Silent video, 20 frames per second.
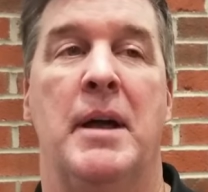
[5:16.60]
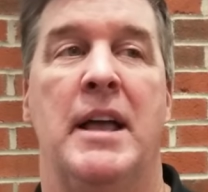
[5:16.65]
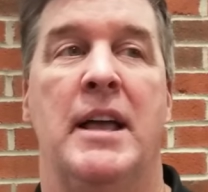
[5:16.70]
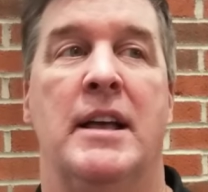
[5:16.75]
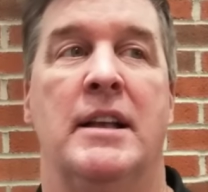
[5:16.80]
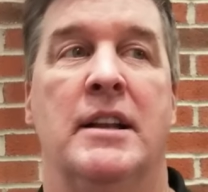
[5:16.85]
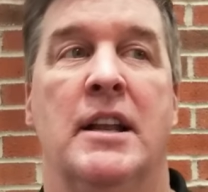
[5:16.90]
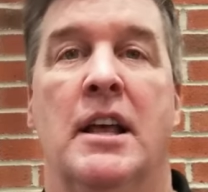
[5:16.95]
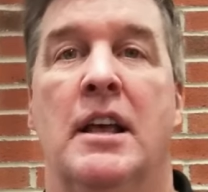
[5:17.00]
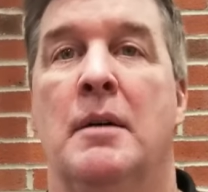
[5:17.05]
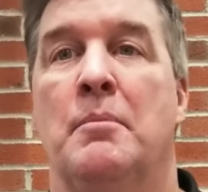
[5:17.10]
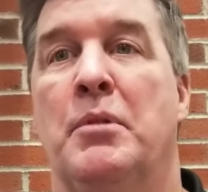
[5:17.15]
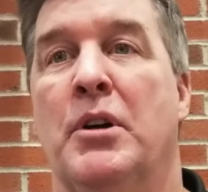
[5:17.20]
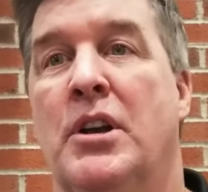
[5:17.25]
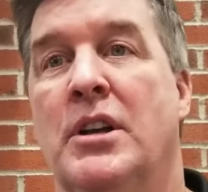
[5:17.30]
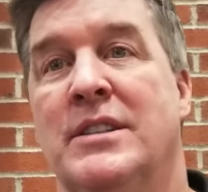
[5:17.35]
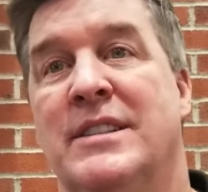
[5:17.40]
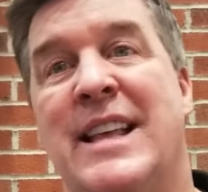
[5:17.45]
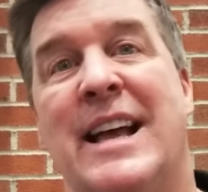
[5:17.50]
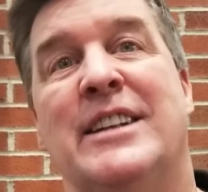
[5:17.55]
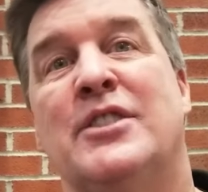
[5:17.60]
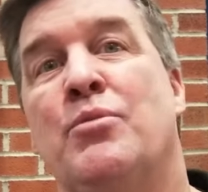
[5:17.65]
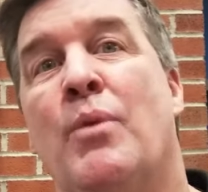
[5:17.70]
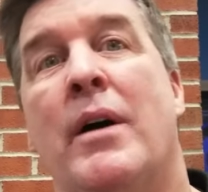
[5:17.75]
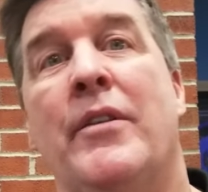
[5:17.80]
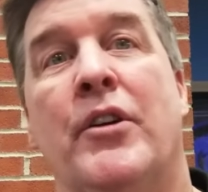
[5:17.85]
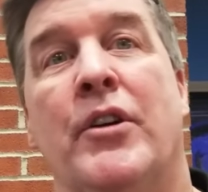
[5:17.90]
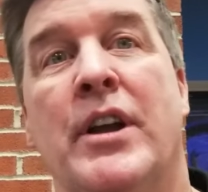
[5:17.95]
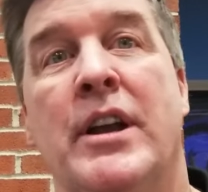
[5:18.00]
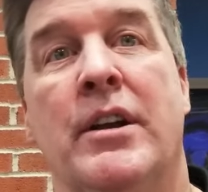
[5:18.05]
And because that's why
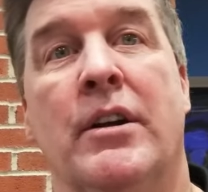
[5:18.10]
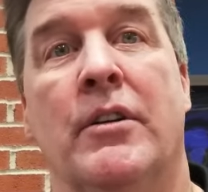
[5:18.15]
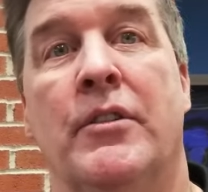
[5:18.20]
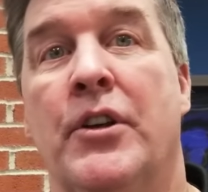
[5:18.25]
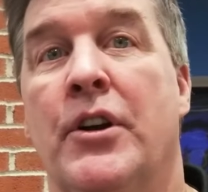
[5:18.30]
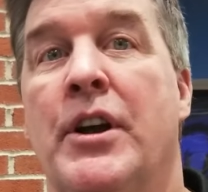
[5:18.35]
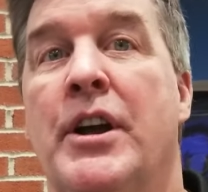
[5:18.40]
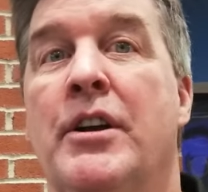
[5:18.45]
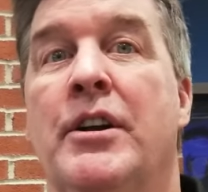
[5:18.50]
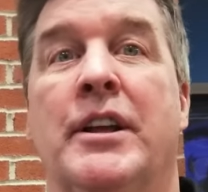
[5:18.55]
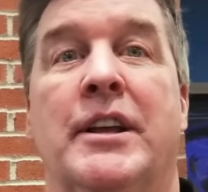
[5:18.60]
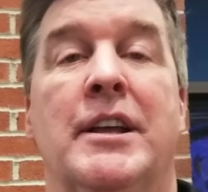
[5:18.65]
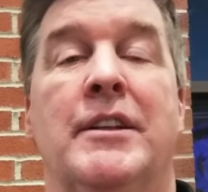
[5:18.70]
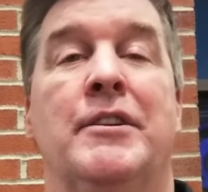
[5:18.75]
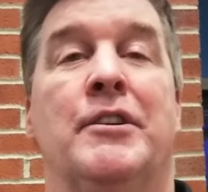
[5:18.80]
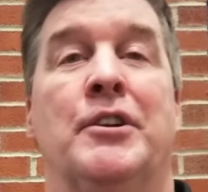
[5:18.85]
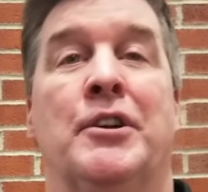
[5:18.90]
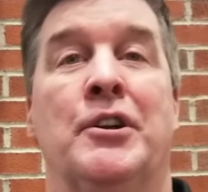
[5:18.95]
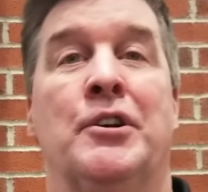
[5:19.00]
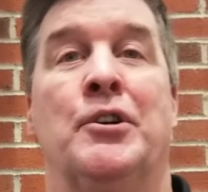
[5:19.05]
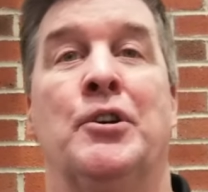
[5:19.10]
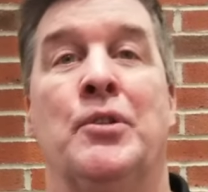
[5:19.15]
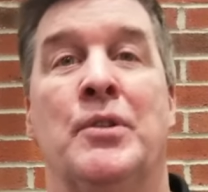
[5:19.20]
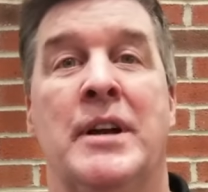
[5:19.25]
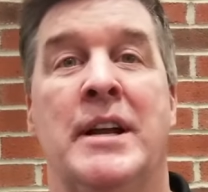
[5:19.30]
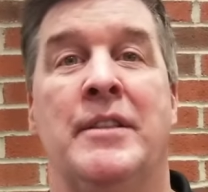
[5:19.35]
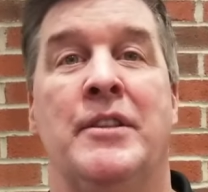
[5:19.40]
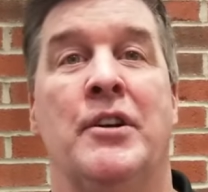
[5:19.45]
they're here. They're here to get their degree.